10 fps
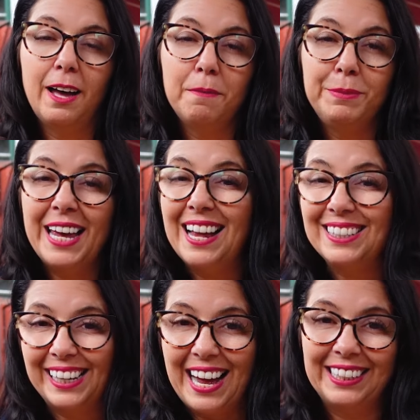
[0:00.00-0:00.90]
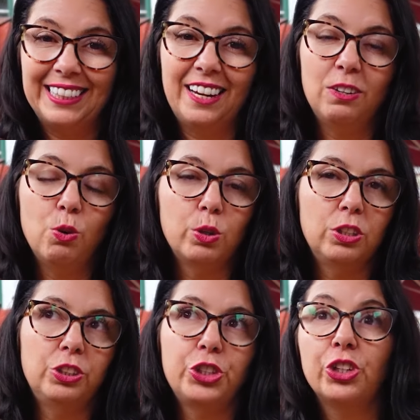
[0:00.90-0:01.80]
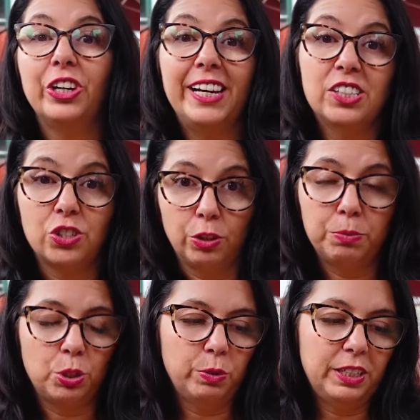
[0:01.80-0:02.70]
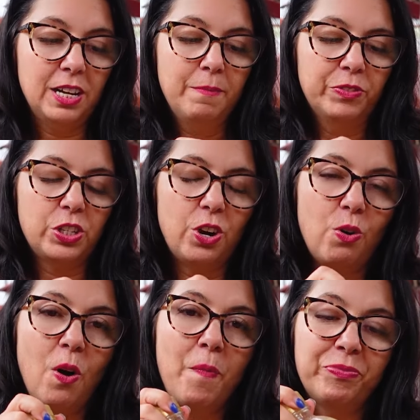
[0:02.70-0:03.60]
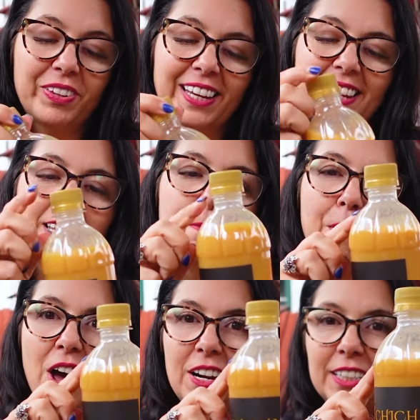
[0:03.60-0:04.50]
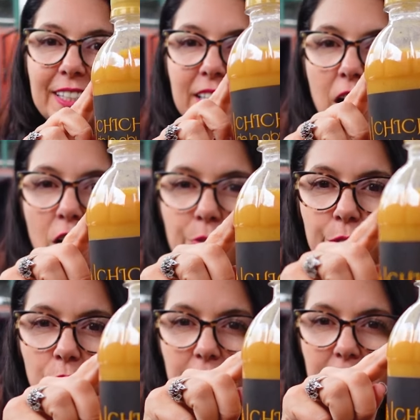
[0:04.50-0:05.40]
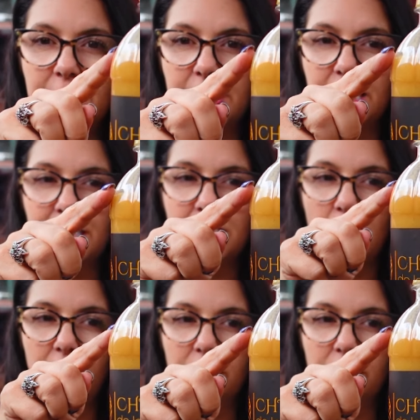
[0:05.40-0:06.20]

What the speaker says: miel de caña, or sugarcane syrup to it. So the bottle itself, you can see it's not